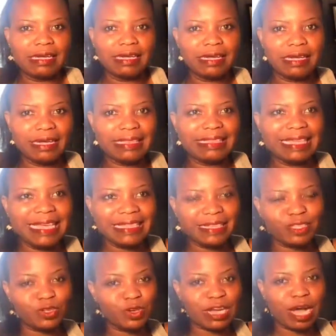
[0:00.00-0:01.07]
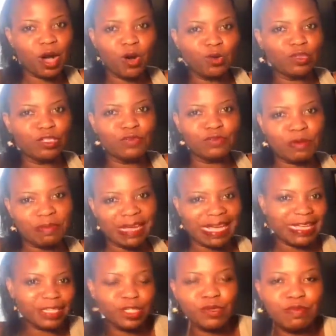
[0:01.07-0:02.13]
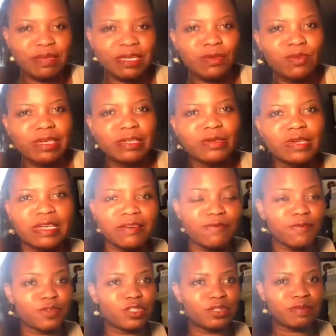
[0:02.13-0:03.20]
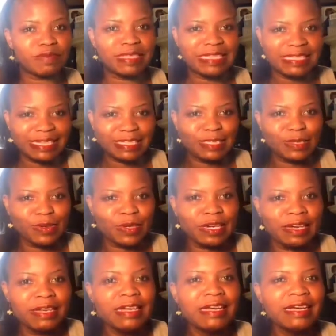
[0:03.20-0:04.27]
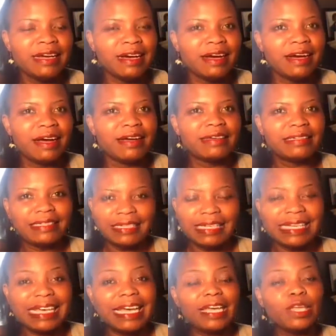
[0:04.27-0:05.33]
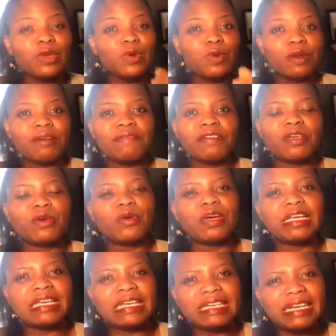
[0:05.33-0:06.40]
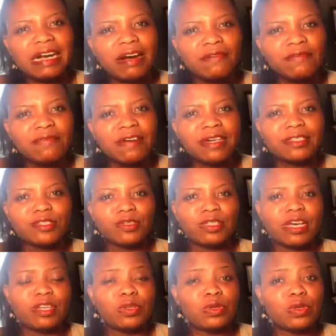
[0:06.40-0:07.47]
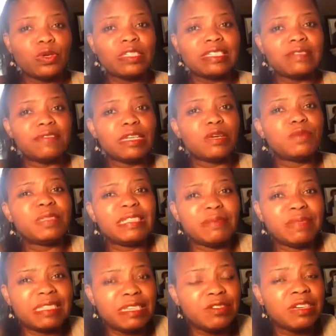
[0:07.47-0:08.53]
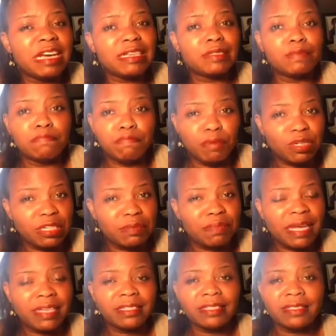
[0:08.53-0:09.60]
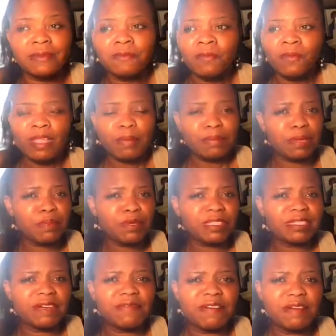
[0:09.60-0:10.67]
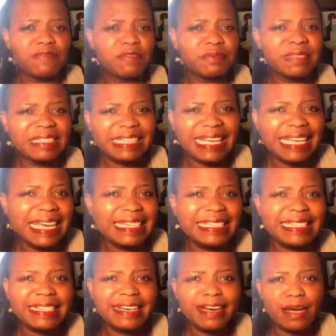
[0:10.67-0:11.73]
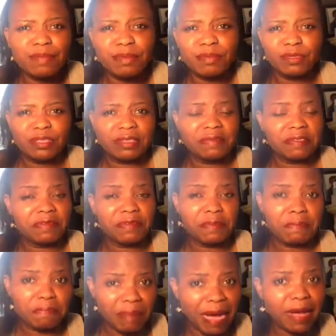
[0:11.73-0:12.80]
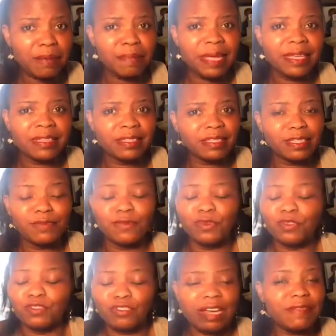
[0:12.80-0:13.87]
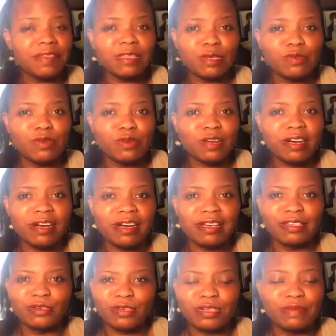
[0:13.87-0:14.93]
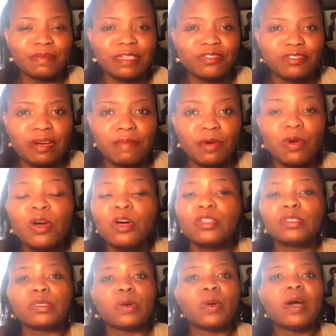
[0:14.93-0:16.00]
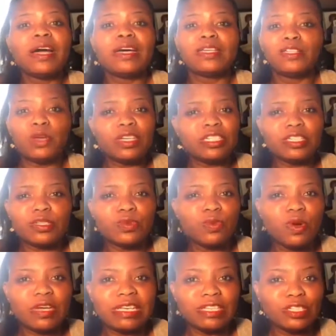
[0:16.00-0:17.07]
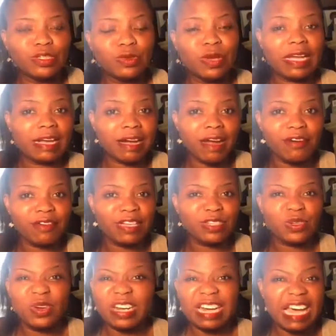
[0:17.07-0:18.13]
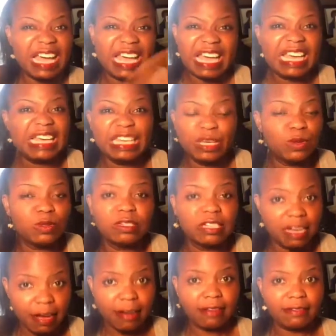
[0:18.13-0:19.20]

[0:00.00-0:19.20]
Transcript: a thing that's going to hold you from A to B. We're looking for something that's going to get you wherever you're going in comfort, so that you don't develop some serious body pains. People suffer from sciatica. People suffer from back pains. If you're driving the wrong car, you're going to be in trouble. So don't just walk into a car rental and hire any old car.